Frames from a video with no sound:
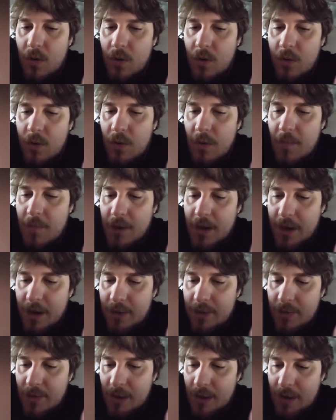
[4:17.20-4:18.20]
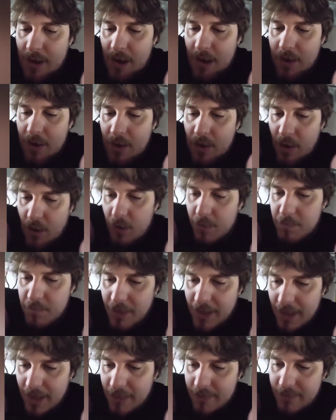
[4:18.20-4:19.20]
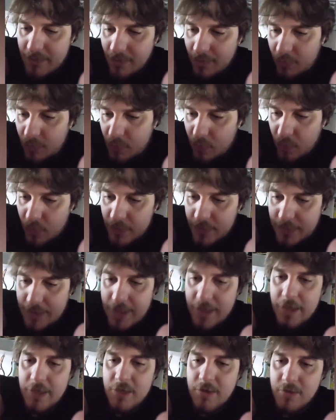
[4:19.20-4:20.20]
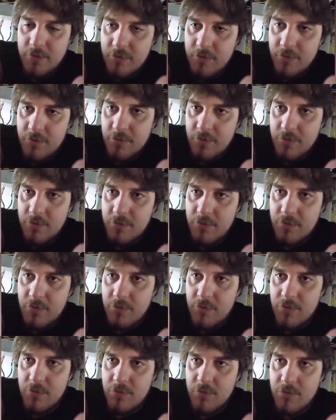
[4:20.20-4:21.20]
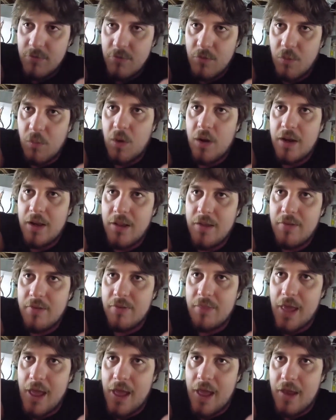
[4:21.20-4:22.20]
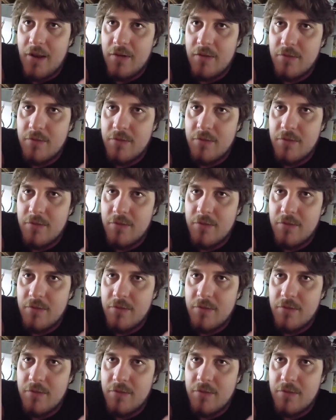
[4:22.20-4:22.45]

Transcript: Somebody said I uh, called me a Discord kitten. What is that?